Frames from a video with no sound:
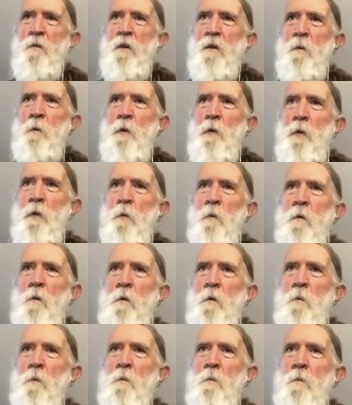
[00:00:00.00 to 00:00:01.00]
see what the
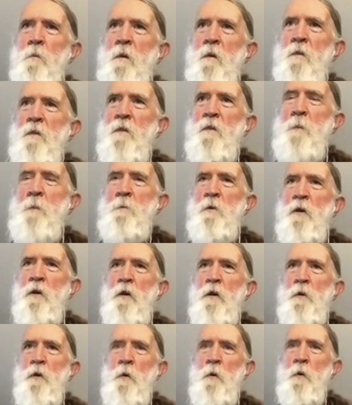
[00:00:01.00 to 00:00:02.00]

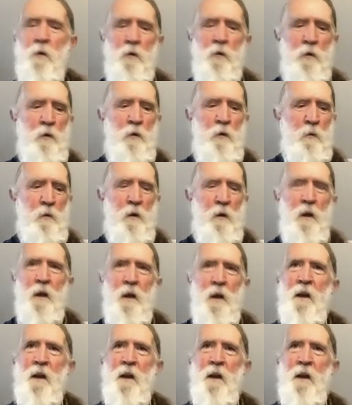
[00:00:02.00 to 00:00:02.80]
sapsucker was going to do.